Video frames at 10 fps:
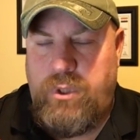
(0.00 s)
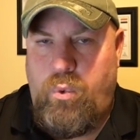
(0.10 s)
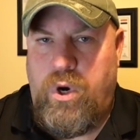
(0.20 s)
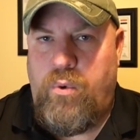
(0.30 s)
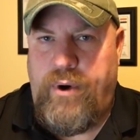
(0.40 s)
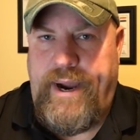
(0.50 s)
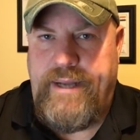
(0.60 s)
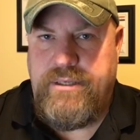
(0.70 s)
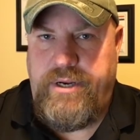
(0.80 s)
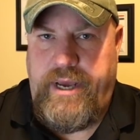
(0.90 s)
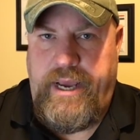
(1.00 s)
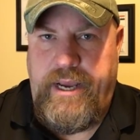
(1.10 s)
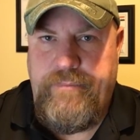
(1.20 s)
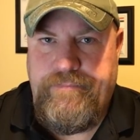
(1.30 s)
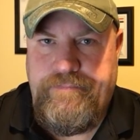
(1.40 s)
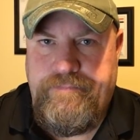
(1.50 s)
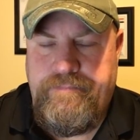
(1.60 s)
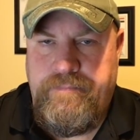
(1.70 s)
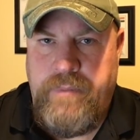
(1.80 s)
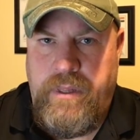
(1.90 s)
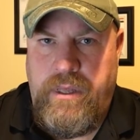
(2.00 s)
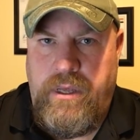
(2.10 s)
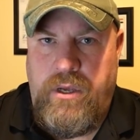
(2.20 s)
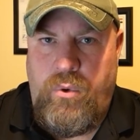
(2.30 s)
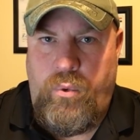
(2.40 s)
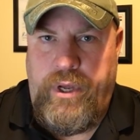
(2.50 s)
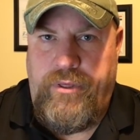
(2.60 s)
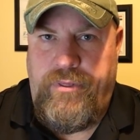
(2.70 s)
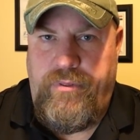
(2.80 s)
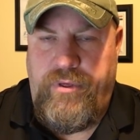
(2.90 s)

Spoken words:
where we're at today with